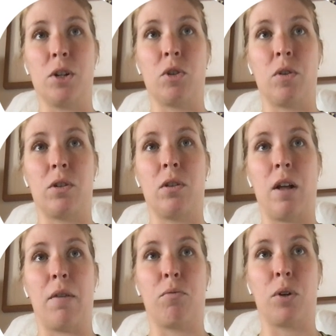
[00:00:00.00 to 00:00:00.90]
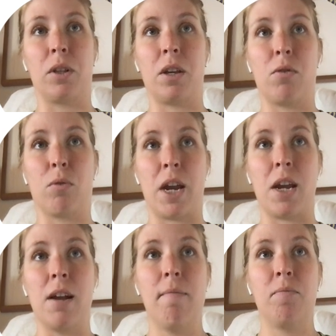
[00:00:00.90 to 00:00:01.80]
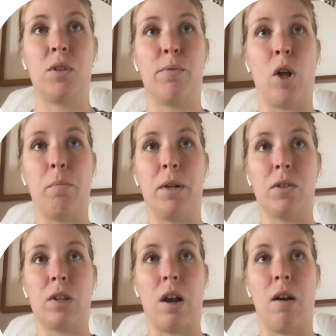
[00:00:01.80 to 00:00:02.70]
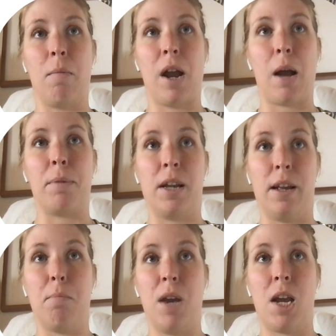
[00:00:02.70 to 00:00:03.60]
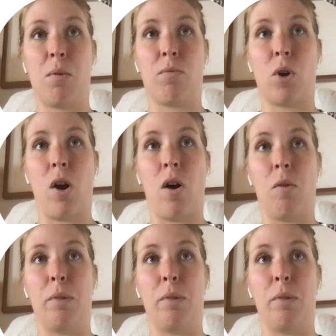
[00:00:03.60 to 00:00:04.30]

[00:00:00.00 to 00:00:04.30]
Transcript: So there's a lot of really great developments happening in Maine overall,